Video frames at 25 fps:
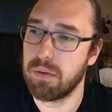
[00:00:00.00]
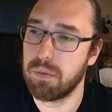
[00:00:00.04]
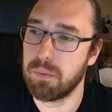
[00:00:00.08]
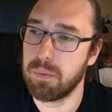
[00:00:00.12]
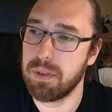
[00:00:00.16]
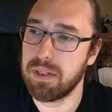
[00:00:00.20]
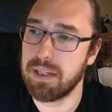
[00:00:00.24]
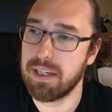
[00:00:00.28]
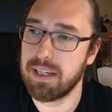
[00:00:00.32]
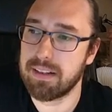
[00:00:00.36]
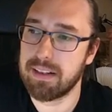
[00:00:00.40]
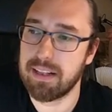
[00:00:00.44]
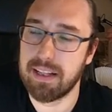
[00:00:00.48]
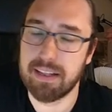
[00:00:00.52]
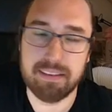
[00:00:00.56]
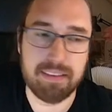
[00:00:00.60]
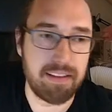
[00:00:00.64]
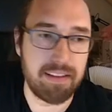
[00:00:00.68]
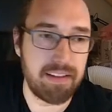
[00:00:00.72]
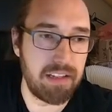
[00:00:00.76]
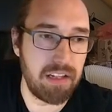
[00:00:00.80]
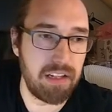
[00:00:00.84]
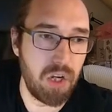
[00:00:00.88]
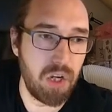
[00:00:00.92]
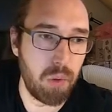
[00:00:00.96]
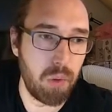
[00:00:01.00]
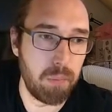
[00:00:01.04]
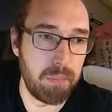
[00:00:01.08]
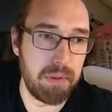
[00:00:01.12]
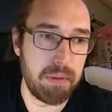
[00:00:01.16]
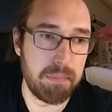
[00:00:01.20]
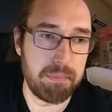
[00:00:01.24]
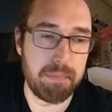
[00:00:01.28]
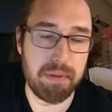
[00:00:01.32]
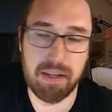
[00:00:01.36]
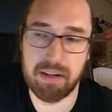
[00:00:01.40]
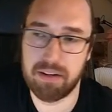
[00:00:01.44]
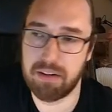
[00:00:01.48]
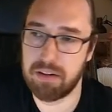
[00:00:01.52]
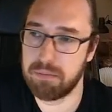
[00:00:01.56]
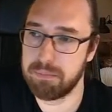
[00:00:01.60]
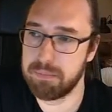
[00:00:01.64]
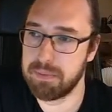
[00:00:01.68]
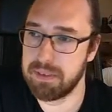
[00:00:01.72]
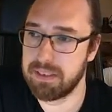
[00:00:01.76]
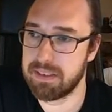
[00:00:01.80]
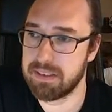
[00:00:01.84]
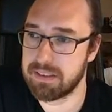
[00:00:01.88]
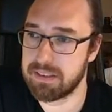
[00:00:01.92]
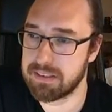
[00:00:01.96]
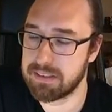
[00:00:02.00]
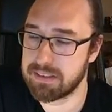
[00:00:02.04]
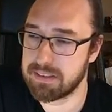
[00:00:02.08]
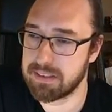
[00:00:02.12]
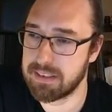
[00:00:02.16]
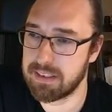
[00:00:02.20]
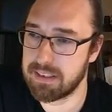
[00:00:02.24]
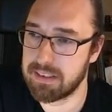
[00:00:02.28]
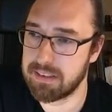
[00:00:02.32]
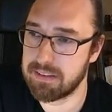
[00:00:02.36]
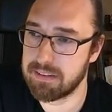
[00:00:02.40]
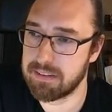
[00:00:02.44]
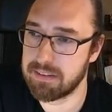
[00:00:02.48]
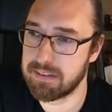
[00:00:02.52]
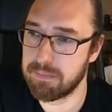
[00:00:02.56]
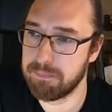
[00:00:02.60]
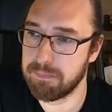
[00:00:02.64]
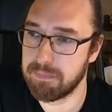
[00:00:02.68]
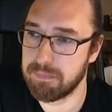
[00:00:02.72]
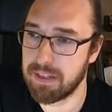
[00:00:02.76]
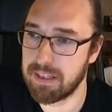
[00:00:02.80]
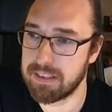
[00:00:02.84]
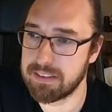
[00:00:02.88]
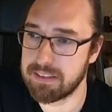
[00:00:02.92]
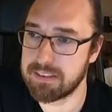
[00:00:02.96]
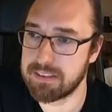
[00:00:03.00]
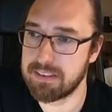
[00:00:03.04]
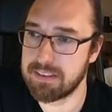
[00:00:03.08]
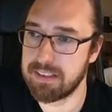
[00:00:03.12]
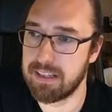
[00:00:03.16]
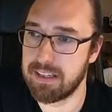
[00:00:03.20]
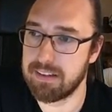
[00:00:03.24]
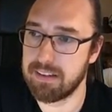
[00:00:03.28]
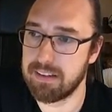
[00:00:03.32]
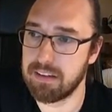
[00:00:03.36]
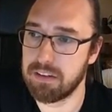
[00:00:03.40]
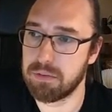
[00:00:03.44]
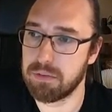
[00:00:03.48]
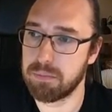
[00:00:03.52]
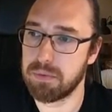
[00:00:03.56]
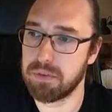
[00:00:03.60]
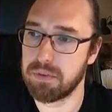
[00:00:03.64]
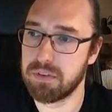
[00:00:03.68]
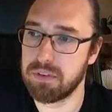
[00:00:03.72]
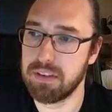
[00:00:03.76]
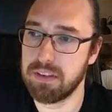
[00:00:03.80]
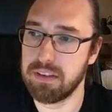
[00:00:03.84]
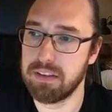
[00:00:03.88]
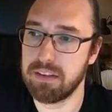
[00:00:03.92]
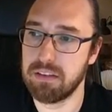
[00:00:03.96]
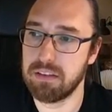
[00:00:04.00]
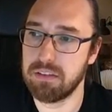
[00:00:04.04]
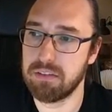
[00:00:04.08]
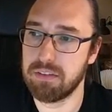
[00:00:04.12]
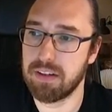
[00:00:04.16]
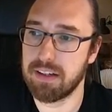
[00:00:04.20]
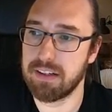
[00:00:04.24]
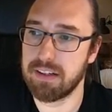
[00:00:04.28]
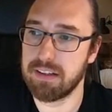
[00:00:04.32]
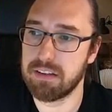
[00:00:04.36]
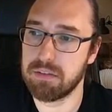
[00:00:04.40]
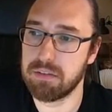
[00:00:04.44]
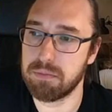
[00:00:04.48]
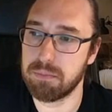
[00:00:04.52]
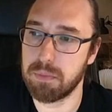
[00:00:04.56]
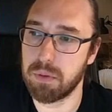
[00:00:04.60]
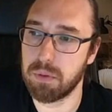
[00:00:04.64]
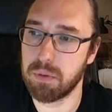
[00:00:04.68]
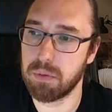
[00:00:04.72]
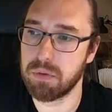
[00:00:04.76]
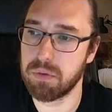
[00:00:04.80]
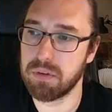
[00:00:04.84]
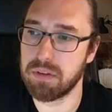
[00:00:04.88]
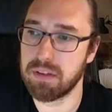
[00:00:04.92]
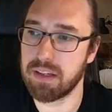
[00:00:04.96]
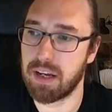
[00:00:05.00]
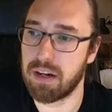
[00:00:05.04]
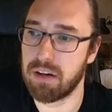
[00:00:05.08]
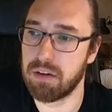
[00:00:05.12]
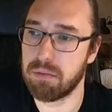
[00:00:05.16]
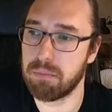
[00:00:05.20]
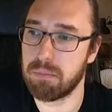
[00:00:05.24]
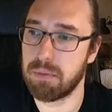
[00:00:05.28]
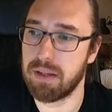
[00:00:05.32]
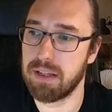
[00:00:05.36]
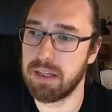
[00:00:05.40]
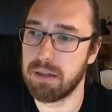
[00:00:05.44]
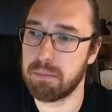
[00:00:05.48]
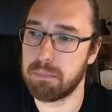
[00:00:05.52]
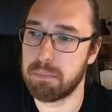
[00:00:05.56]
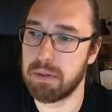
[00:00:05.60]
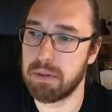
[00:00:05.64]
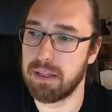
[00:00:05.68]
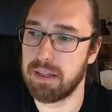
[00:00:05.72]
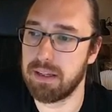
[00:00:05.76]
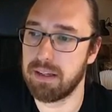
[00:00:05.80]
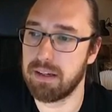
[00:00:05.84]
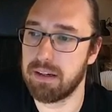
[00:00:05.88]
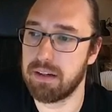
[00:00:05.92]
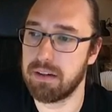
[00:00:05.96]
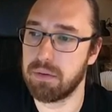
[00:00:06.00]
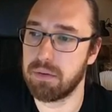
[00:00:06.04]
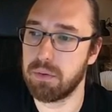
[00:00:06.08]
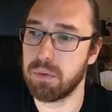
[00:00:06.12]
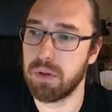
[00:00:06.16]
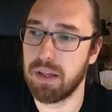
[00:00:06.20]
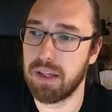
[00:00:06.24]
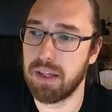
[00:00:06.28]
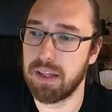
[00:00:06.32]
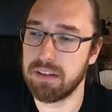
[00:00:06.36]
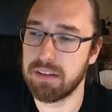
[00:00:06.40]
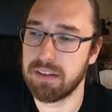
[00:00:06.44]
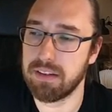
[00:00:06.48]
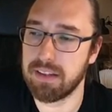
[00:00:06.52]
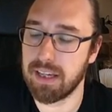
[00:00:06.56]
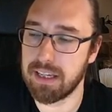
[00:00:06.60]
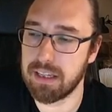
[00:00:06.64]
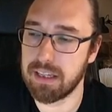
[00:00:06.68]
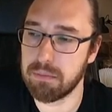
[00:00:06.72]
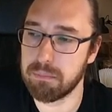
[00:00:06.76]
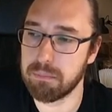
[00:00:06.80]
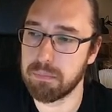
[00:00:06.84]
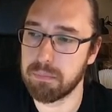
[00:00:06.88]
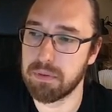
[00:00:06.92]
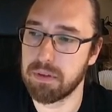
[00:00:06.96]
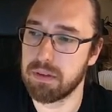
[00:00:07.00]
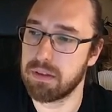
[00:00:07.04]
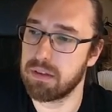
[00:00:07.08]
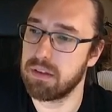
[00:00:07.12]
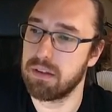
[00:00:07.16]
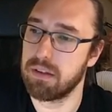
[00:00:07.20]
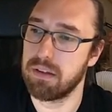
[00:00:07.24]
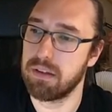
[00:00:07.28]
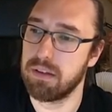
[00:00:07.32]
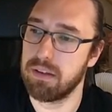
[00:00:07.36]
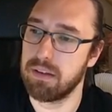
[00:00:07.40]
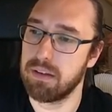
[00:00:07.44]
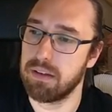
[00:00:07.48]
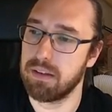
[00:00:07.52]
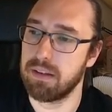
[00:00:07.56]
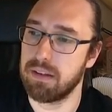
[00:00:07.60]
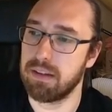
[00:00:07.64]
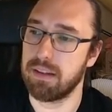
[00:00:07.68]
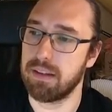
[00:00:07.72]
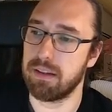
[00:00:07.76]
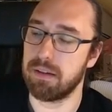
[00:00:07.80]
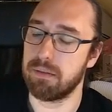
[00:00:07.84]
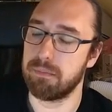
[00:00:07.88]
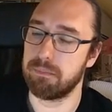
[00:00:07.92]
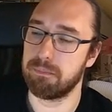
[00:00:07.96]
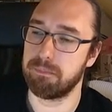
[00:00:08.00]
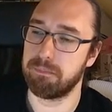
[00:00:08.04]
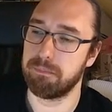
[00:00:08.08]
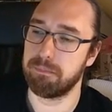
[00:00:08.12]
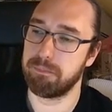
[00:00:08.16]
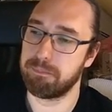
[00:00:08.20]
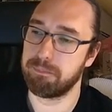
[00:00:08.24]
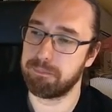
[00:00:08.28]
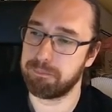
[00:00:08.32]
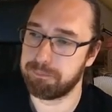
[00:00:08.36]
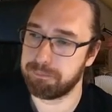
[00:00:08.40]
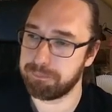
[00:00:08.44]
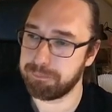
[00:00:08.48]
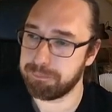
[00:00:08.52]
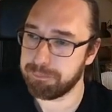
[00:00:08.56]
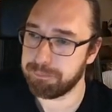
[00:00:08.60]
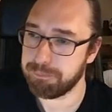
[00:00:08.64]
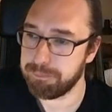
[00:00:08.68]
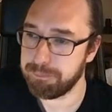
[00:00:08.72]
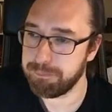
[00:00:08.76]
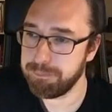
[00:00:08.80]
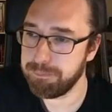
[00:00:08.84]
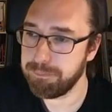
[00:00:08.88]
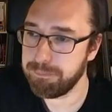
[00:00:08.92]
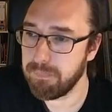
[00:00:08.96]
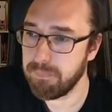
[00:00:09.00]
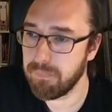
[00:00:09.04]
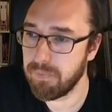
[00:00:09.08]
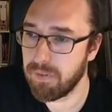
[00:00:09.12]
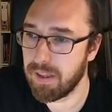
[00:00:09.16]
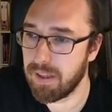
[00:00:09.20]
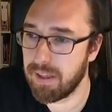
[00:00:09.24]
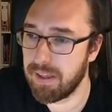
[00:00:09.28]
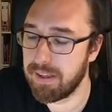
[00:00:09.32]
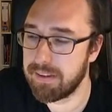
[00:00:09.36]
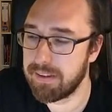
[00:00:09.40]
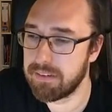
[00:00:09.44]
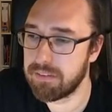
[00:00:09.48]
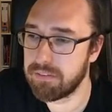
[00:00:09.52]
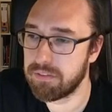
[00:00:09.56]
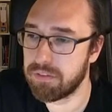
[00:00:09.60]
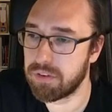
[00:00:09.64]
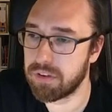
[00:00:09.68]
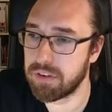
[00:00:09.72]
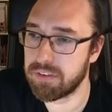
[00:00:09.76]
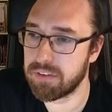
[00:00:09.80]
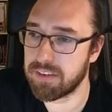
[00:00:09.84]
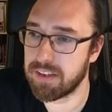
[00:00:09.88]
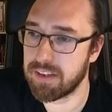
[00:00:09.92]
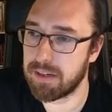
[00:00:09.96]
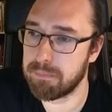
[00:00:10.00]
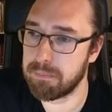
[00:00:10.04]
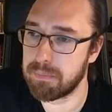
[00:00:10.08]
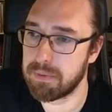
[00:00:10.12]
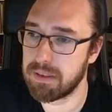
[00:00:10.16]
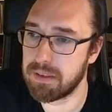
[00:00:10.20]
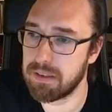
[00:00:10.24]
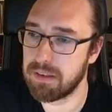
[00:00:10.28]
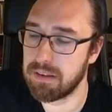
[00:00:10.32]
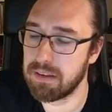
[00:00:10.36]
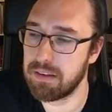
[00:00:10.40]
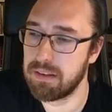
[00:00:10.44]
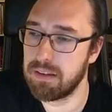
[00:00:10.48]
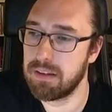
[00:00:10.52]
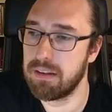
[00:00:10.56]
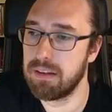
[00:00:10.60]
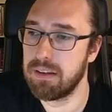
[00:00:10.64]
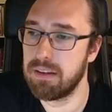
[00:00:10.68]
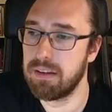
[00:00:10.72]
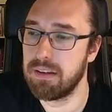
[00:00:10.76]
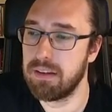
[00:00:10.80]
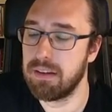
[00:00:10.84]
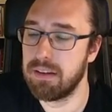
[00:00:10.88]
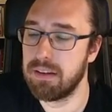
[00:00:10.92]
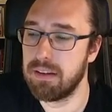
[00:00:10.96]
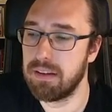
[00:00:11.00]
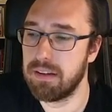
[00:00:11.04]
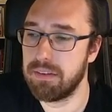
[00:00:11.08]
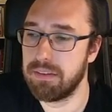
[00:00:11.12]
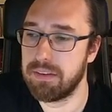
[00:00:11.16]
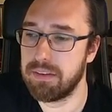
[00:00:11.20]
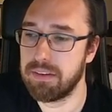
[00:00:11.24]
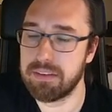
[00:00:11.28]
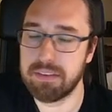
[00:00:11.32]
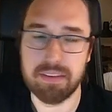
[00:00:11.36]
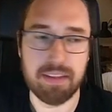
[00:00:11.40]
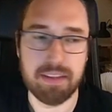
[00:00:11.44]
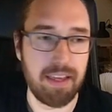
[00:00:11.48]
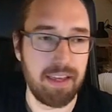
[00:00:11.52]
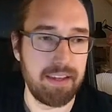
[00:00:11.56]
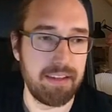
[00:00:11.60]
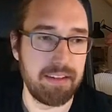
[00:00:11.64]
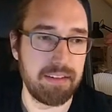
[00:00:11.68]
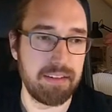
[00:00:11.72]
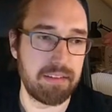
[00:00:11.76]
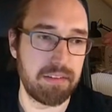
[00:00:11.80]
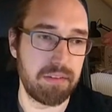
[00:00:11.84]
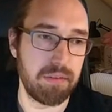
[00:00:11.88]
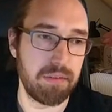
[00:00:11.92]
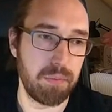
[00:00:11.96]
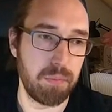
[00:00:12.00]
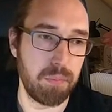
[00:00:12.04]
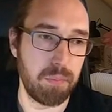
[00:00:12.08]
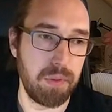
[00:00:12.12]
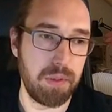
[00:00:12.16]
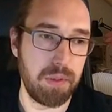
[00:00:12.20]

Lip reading: we get like the global parameters, and that's settings, machine, device, mode, current player, and game. And for example, in this case,